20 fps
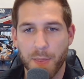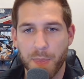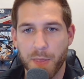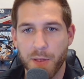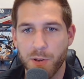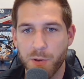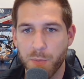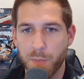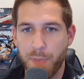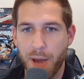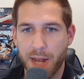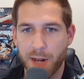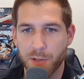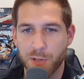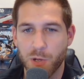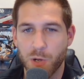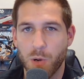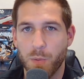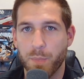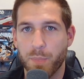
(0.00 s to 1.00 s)
the new battle
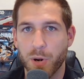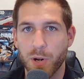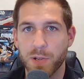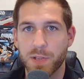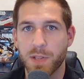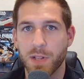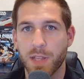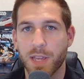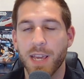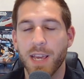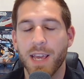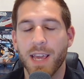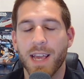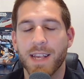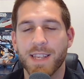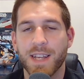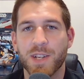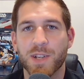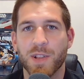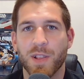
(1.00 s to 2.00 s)
tome personally,
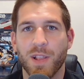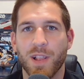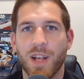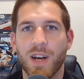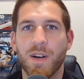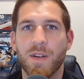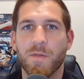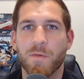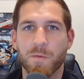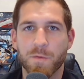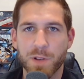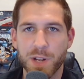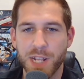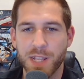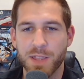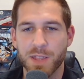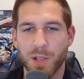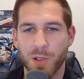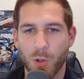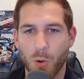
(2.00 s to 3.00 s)
is I just love
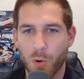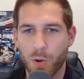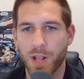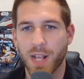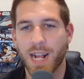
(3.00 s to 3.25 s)
reading the lore.